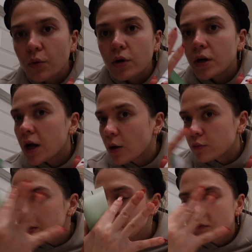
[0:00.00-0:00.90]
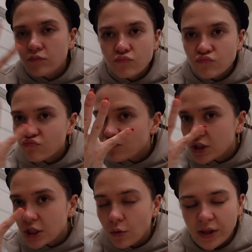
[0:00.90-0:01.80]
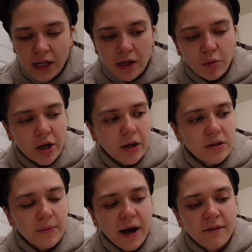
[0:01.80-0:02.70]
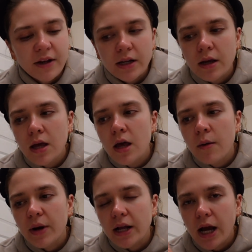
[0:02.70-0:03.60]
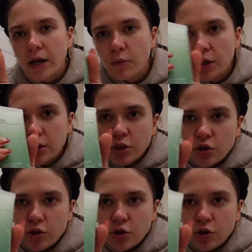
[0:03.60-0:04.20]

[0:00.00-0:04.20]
or helps deal with any breakouts I'm having. But I kind of want to